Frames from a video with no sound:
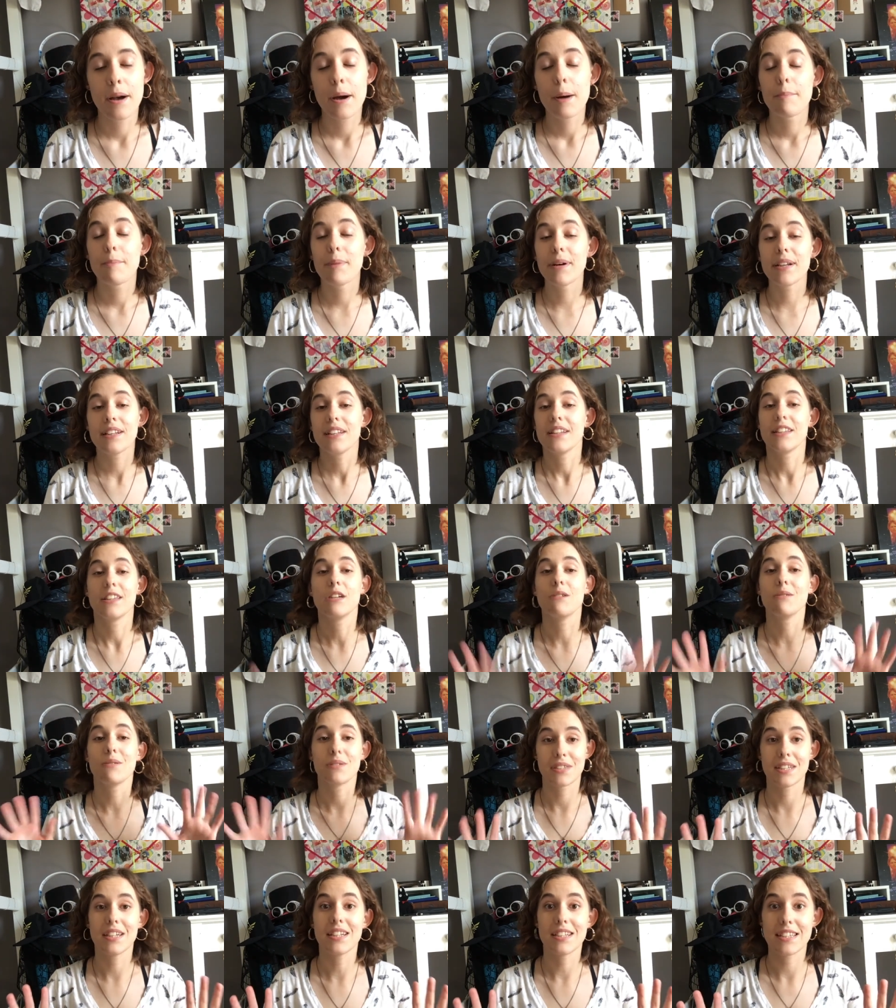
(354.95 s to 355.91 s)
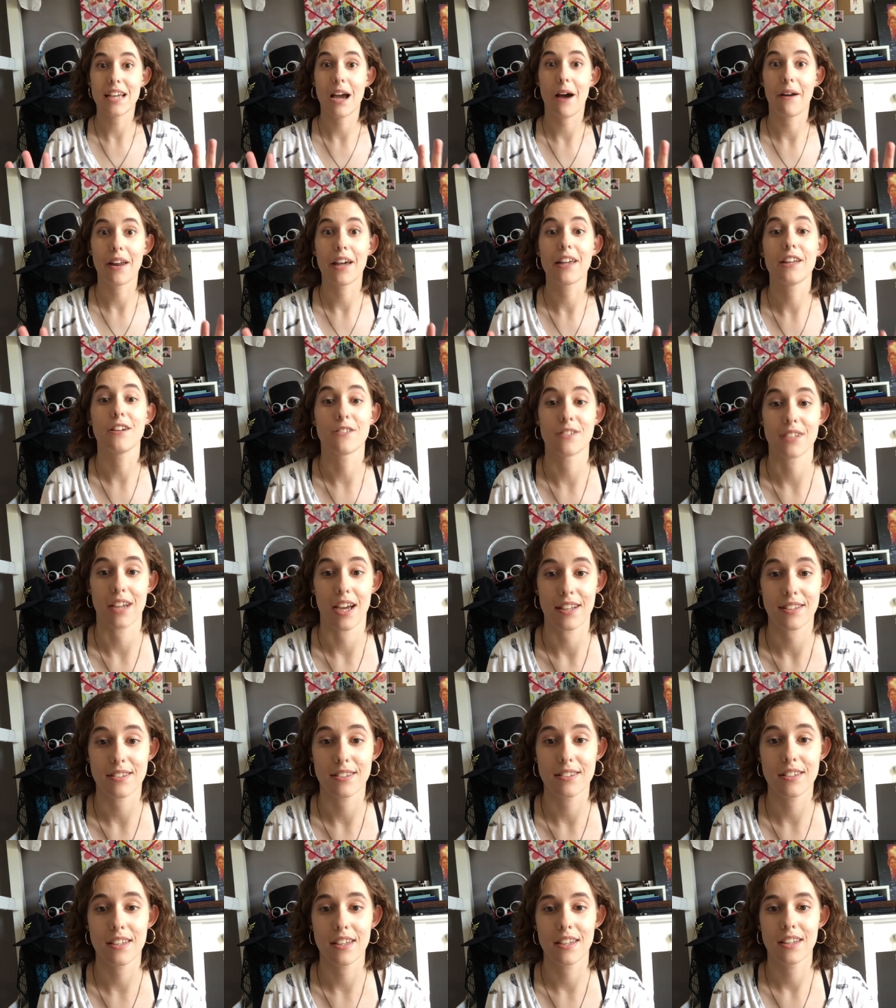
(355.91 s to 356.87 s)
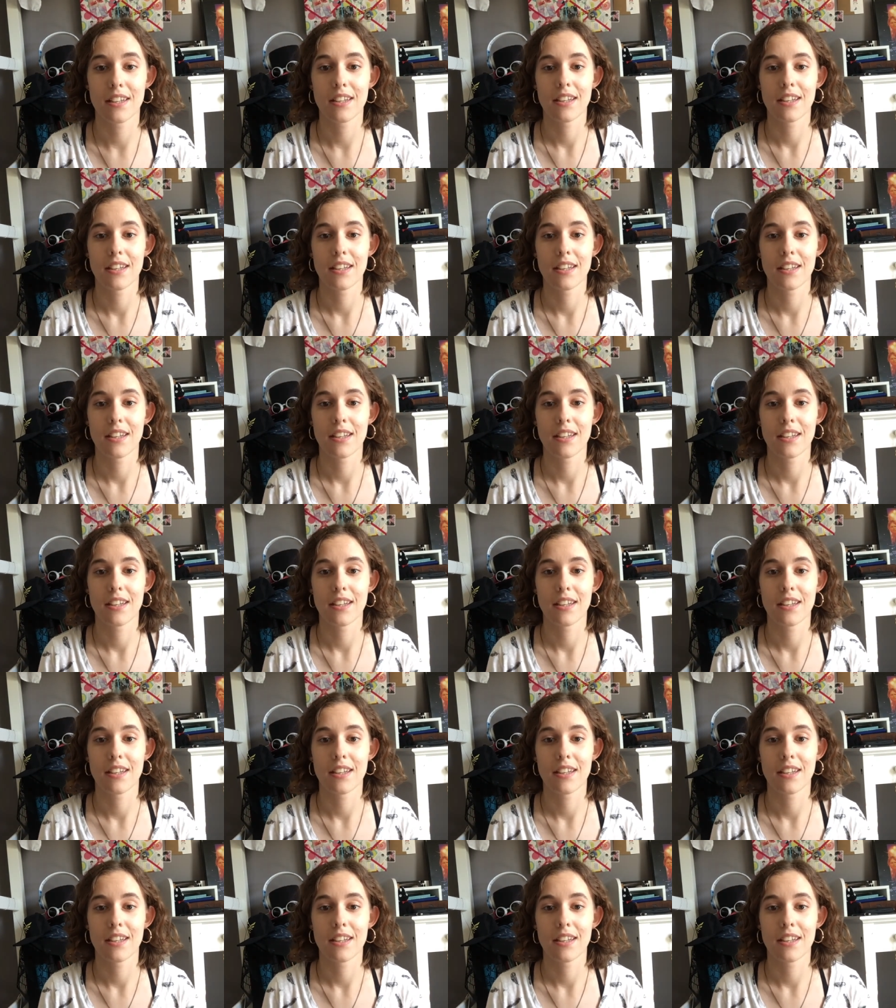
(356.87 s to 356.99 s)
But you sit down at your desk